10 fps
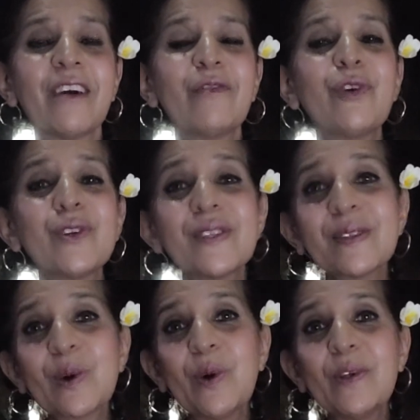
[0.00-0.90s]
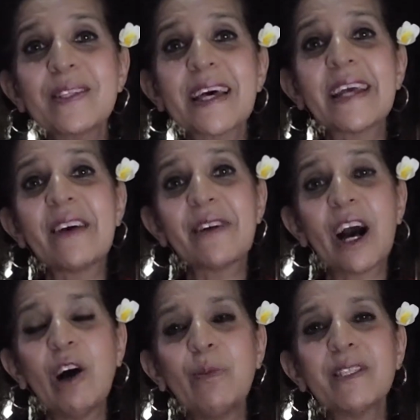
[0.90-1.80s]
for souls that have
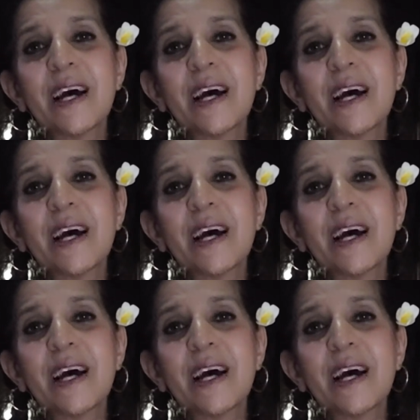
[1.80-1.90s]
helped